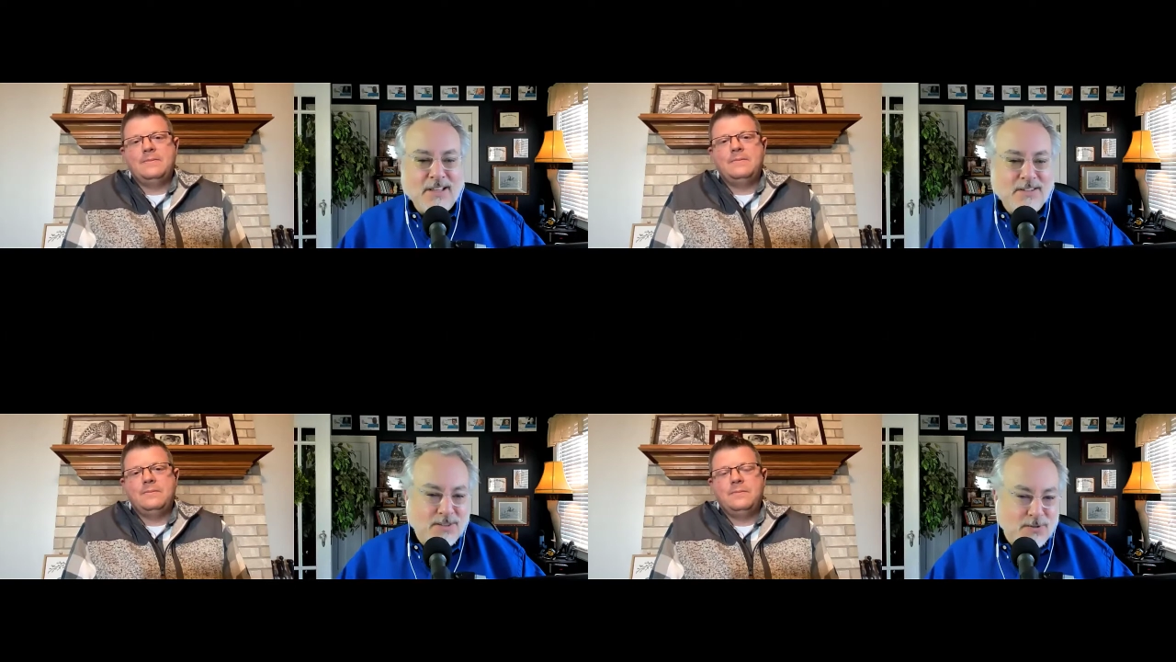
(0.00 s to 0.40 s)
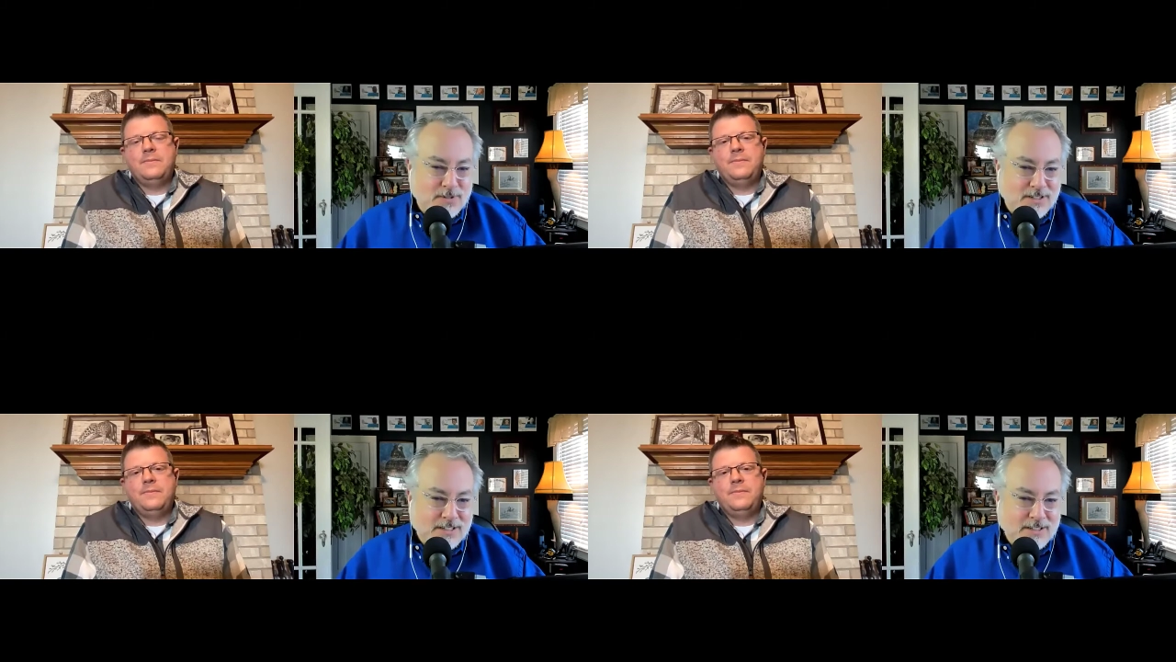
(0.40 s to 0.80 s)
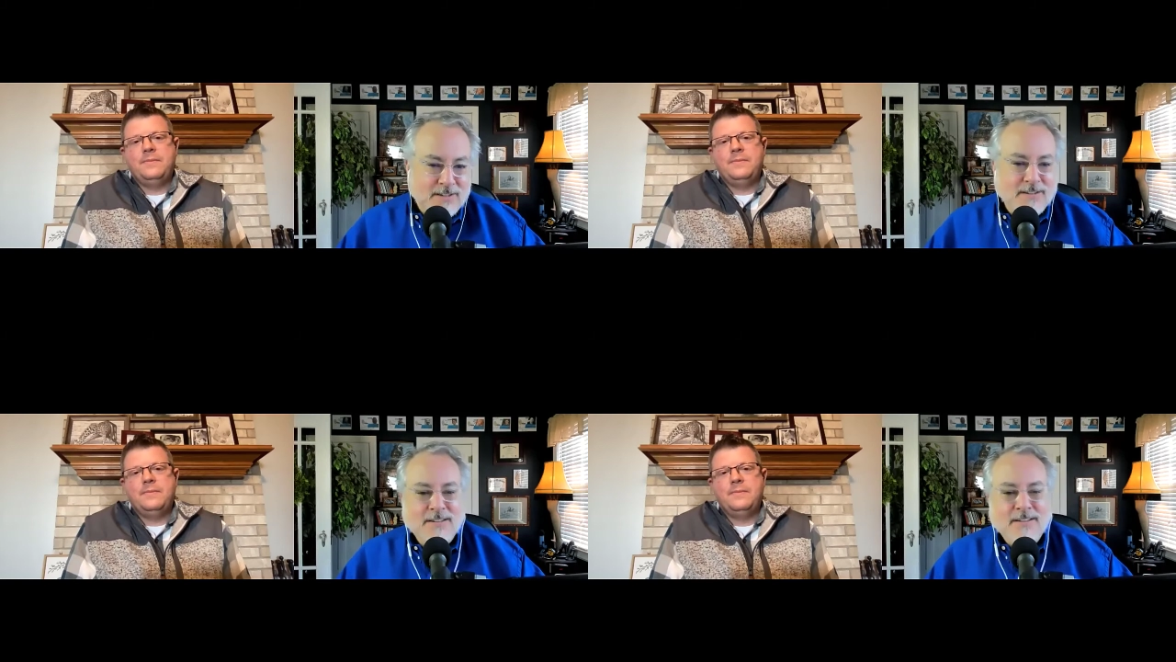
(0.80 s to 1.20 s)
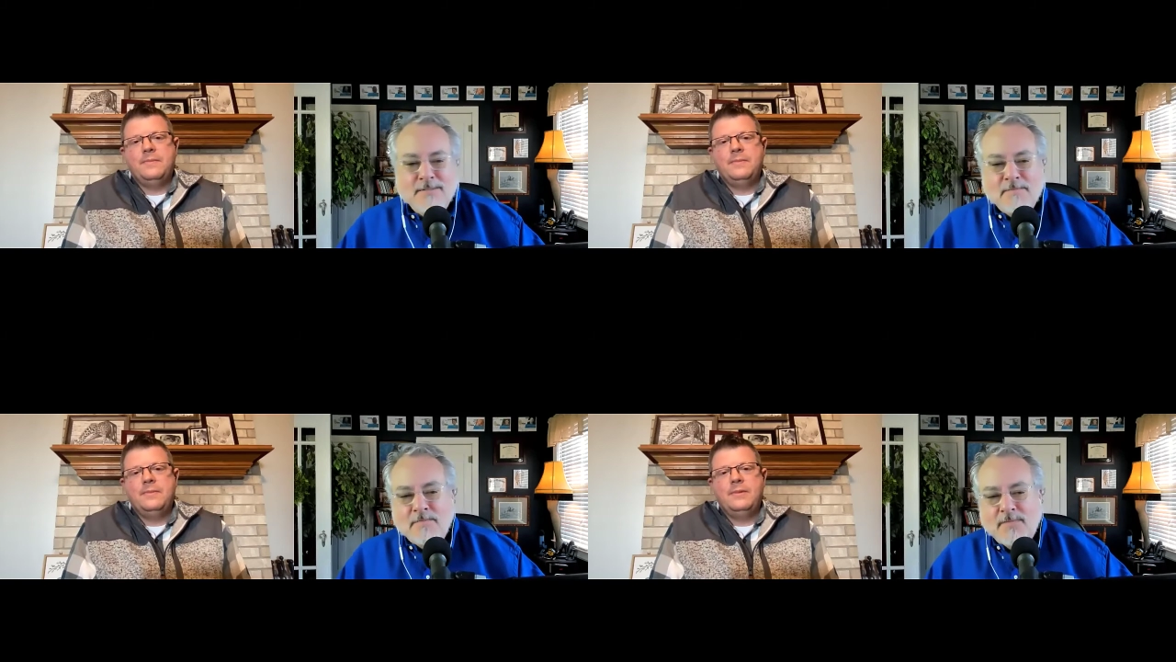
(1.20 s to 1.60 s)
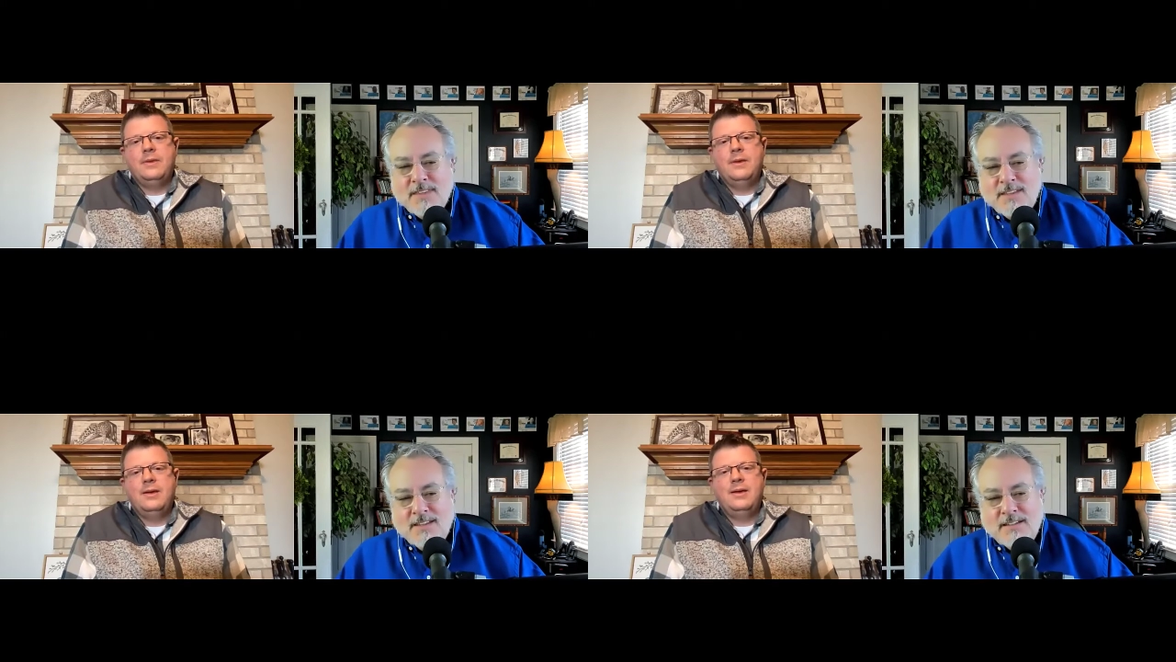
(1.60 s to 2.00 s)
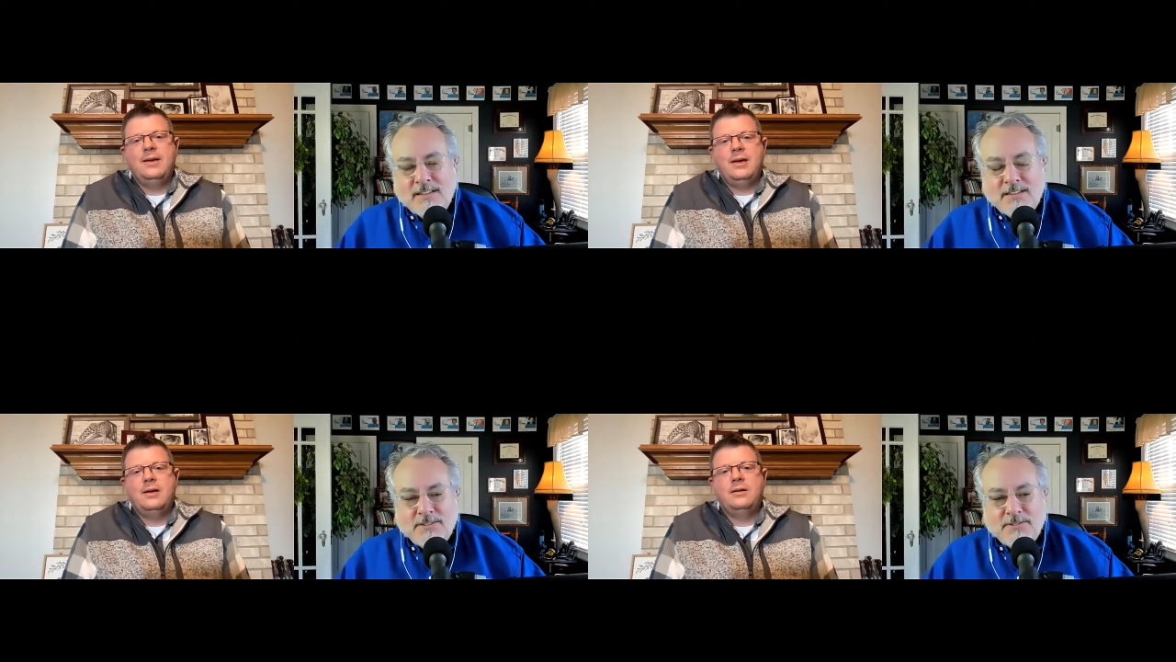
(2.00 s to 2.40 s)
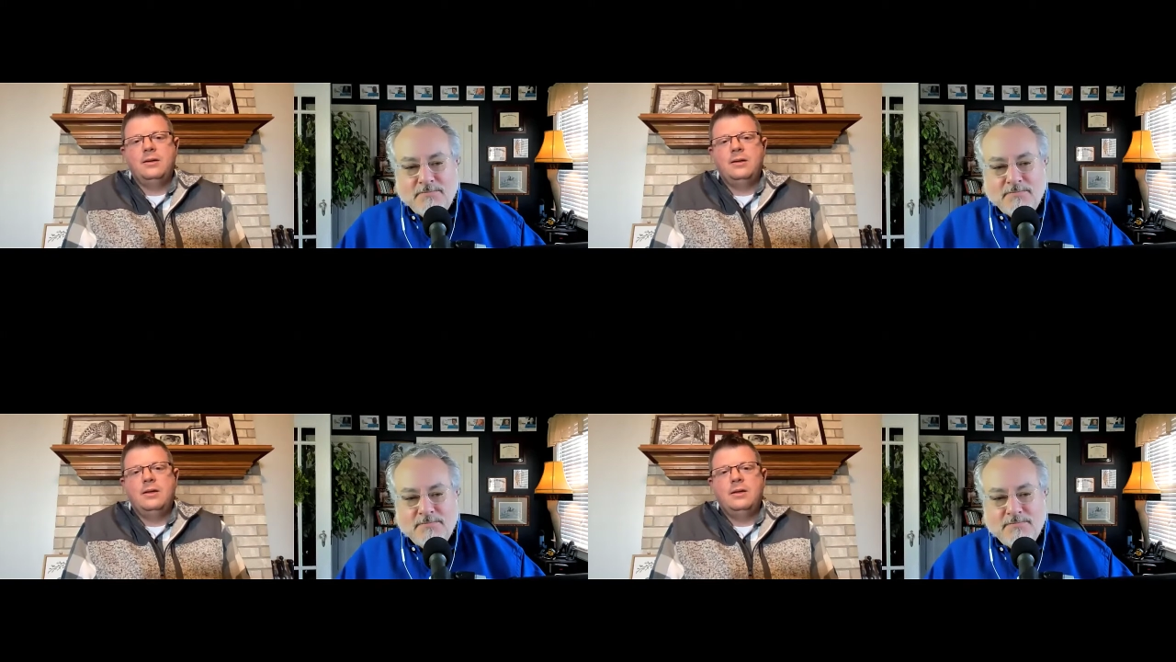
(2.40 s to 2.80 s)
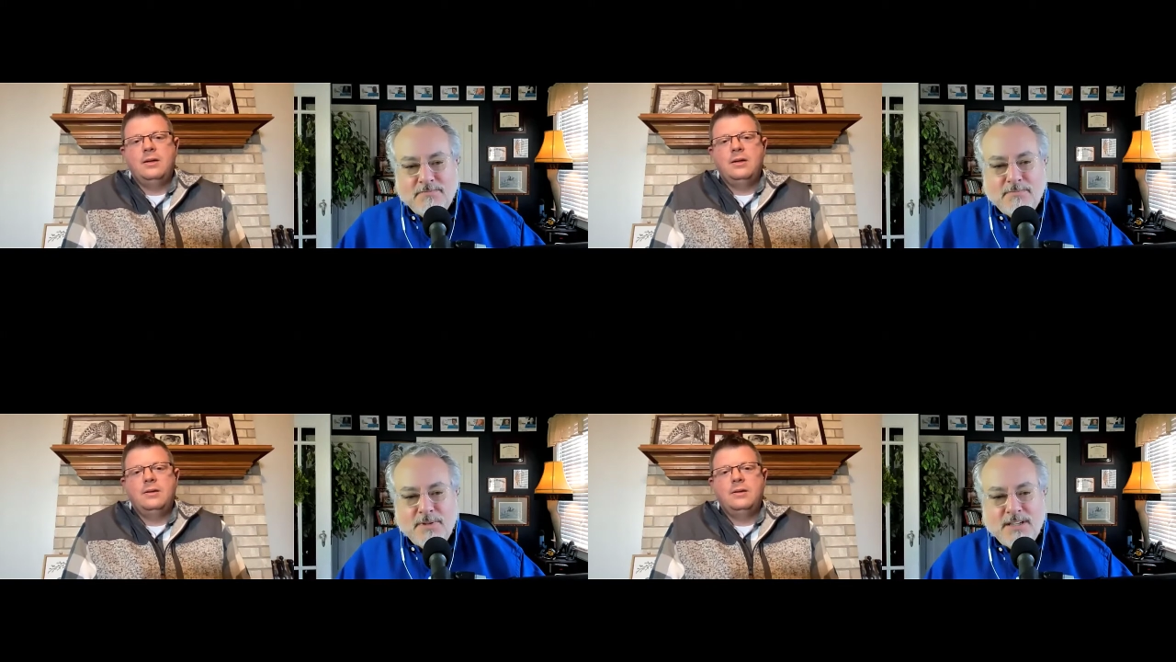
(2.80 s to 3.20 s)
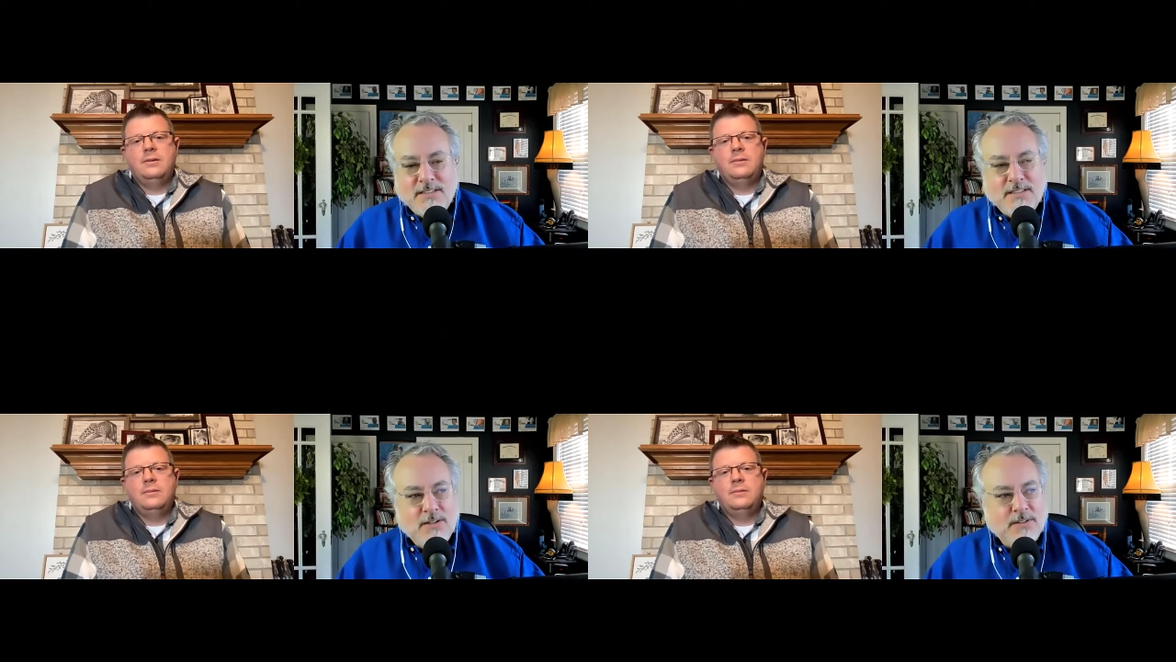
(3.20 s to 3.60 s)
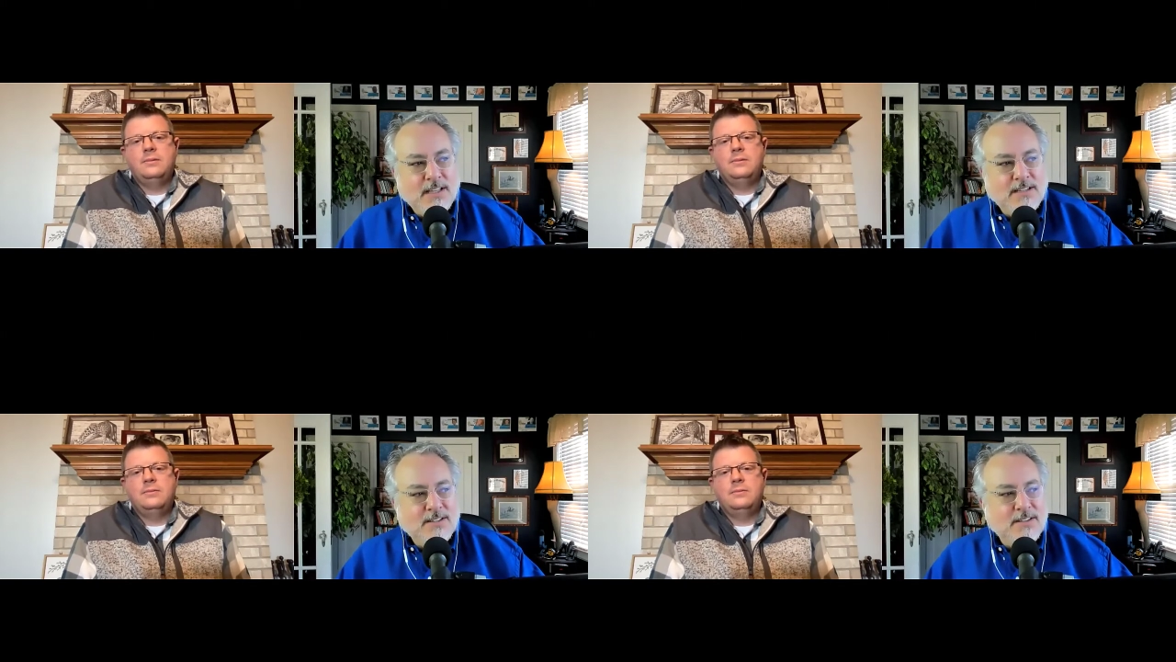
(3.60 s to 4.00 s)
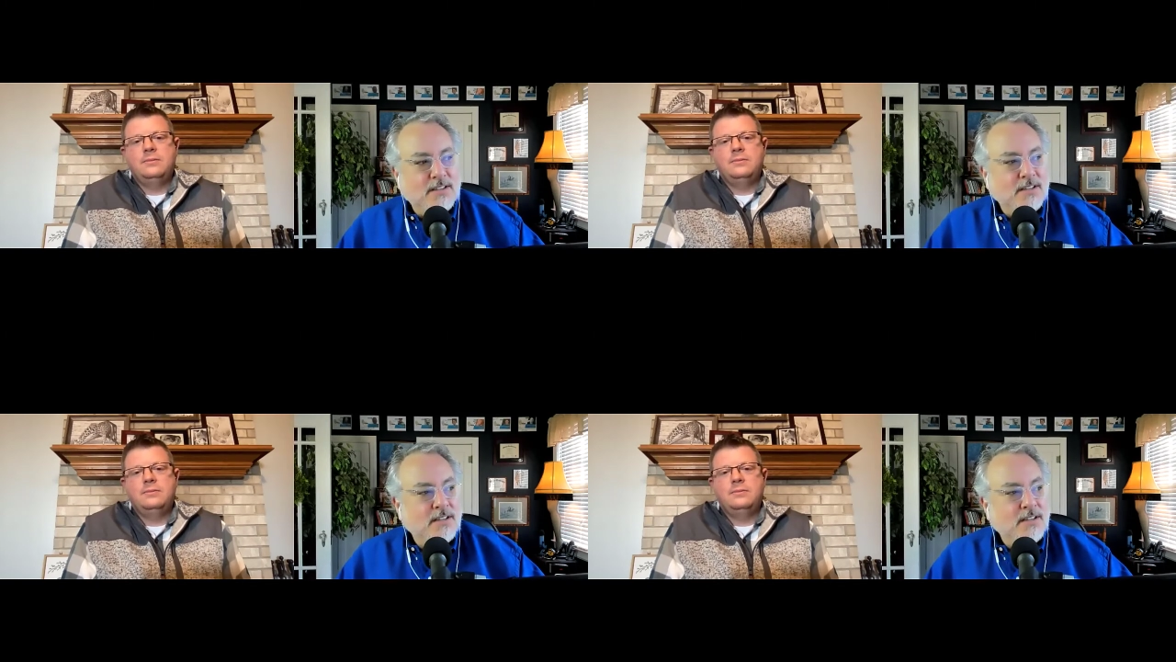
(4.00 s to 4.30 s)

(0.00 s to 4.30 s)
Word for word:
Speaker 1: less thorny. But, you know, to get to